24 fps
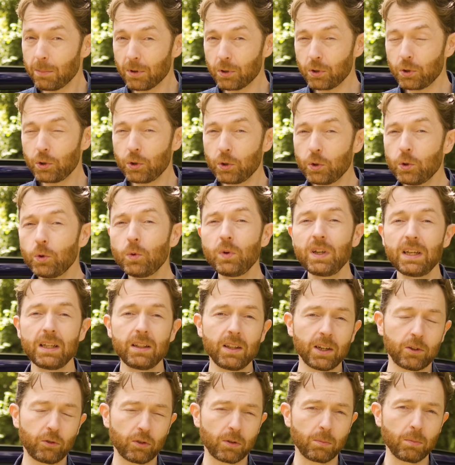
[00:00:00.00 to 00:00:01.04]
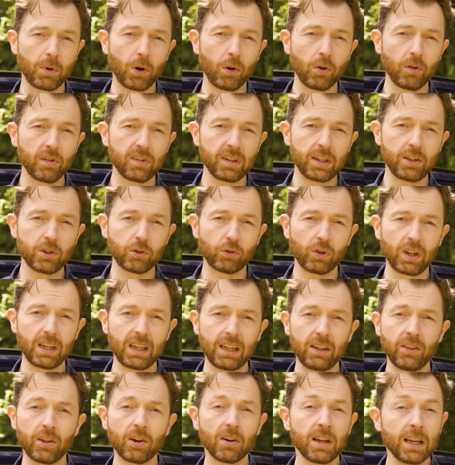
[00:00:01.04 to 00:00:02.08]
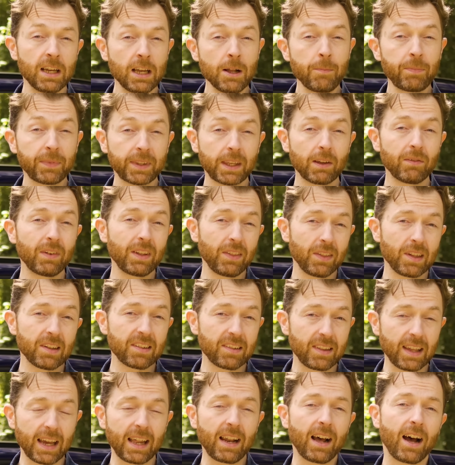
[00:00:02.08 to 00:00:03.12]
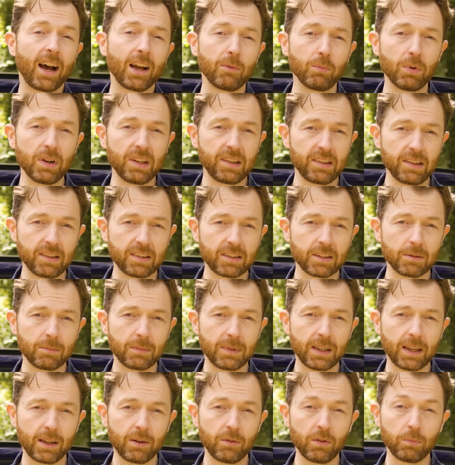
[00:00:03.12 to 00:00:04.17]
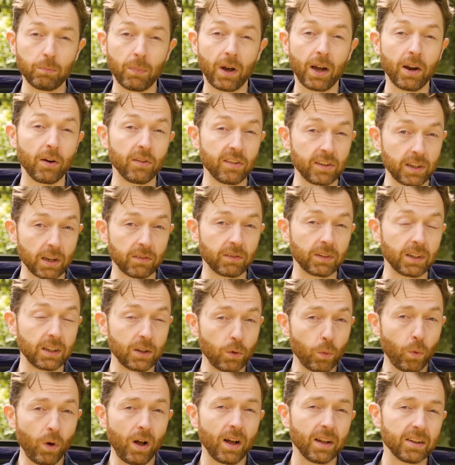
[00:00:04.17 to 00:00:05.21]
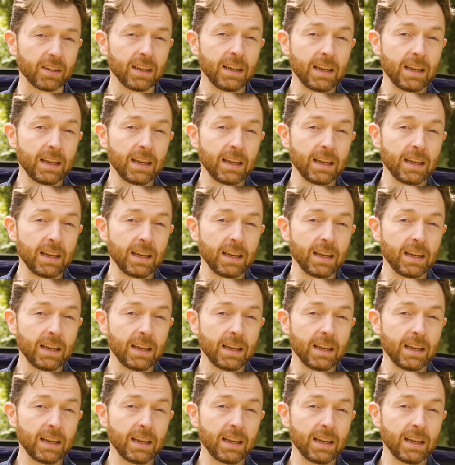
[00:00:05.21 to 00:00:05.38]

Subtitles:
but two electric motors integrated in there, giving this that hybrid system that buyers definitely want.